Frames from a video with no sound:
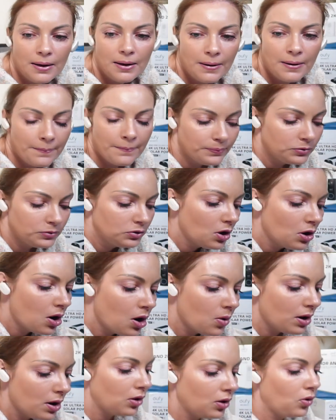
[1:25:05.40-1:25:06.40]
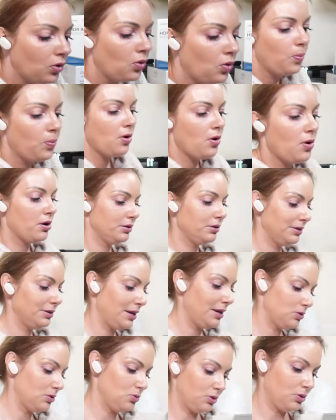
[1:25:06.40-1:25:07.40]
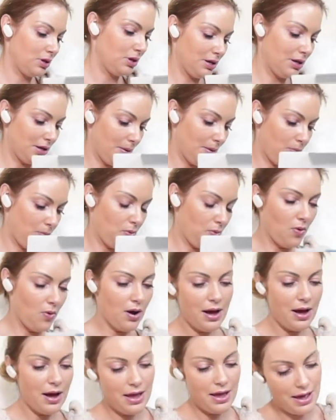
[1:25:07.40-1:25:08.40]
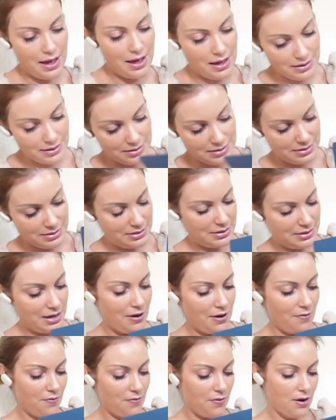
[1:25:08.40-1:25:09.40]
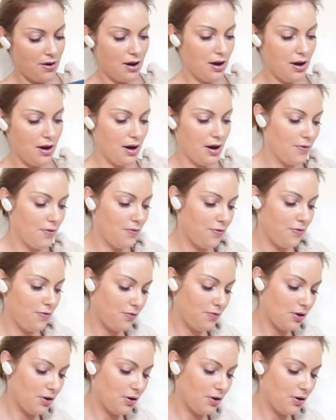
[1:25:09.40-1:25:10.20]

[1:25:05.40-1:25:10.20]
um, dollar coupon that you can apply and save uh,